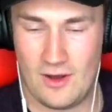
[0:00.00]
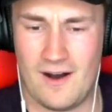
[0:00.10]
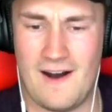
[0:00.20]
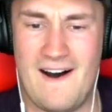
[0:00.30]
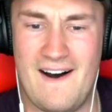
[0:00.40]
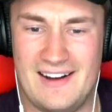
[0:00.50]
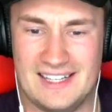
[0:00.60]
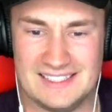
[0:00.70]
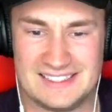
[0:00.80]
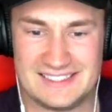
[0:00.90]

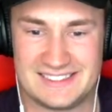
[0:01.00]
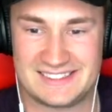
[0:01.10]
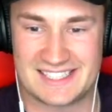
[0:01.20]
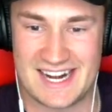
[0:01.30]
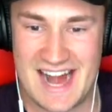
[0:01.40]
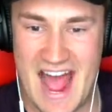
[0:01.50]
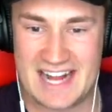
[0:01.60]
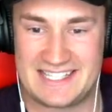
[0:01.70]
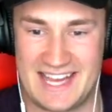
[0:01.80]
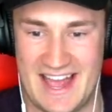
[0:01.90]
Oh,
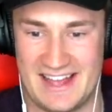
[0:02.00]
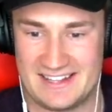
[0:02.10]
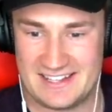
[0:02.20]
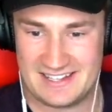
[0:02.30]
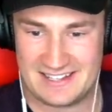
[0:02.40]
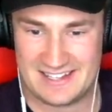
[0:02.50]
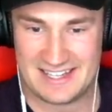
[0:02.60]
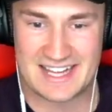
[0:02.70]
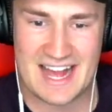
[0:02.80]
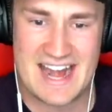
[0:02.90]
connect it.
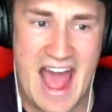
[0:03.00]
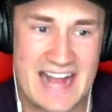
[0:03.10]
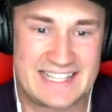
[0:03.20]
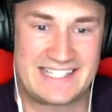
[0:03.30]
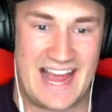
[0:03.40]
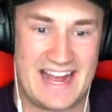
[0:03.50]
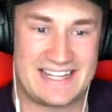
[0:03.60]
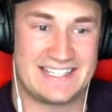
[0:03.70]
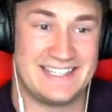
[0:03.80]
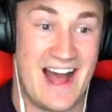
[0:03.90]
Connect it.
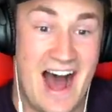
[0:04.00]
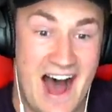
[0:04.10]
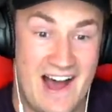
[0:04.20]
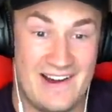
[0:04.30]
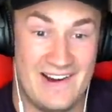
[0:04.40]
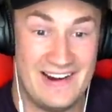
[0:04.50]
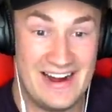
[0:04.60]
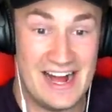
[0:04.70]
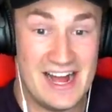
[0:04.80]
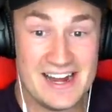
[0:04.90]
No.
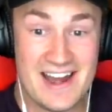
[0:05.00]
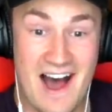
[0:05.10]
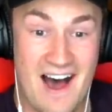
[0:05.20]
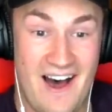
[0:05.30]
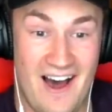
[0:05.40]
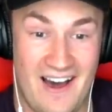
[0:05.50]
No.